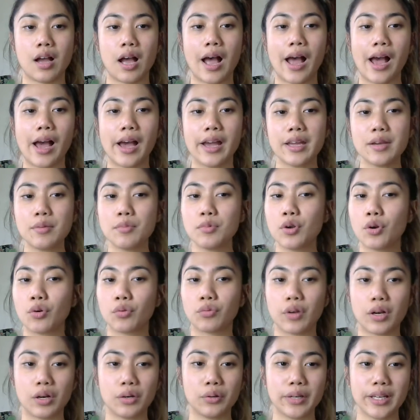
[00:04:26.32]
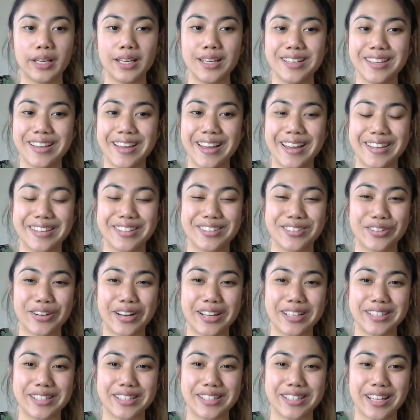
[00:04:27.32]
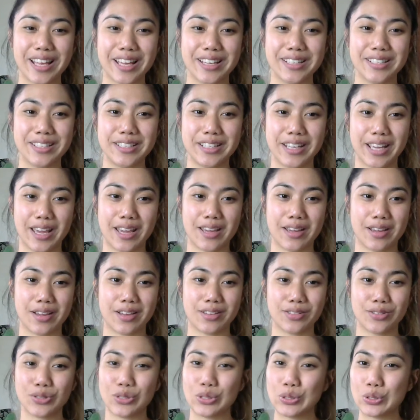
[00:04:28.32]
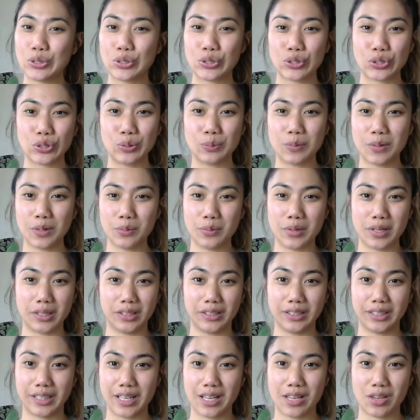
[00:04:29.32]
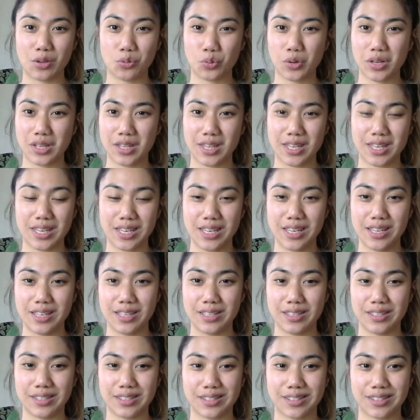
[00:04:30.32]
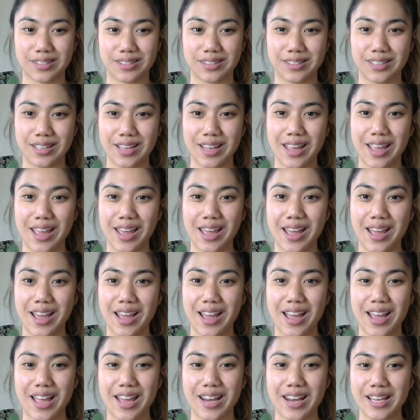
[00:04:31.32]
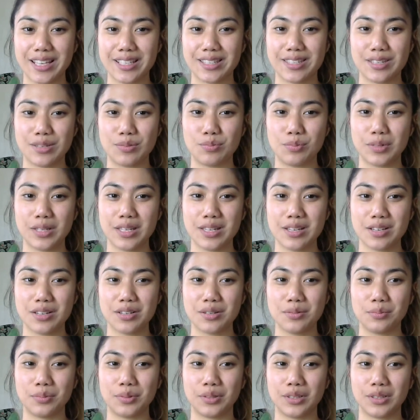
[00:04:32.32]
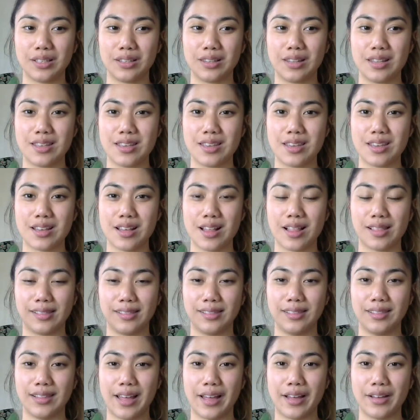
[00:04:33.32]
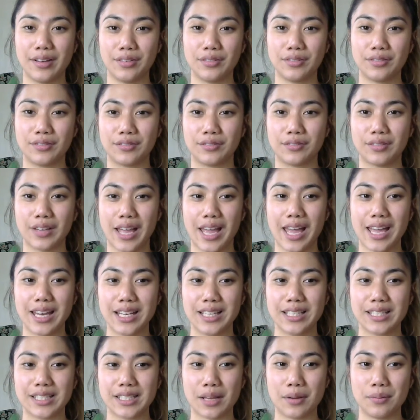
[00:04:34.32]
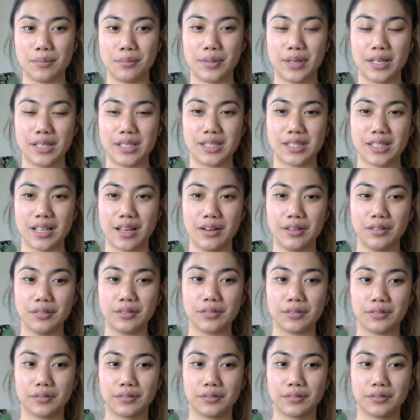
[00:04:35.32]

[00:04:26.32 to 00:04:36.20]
I am growing and transcending social mobility with ease, and I deeply and completely love and accept myself.